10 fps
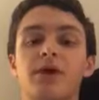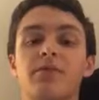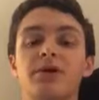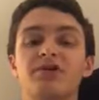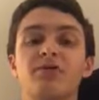
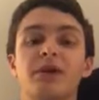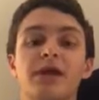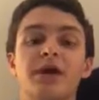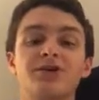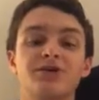admit to
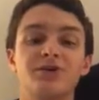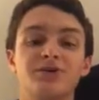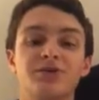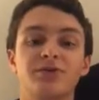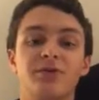being
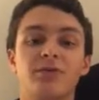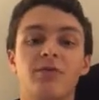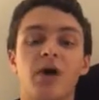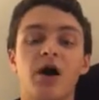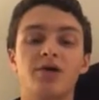Hester's
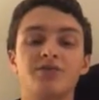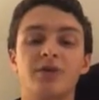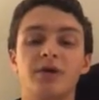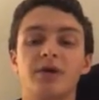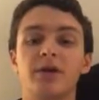
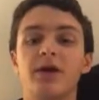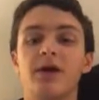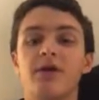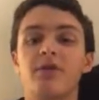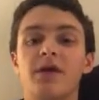husband,
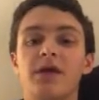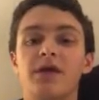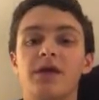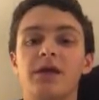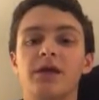
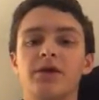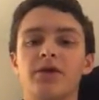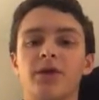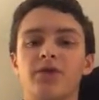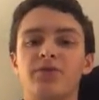then he
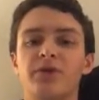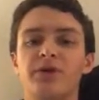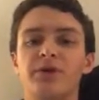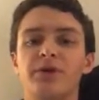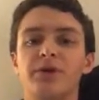could
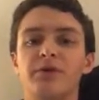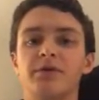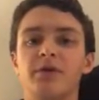ultimately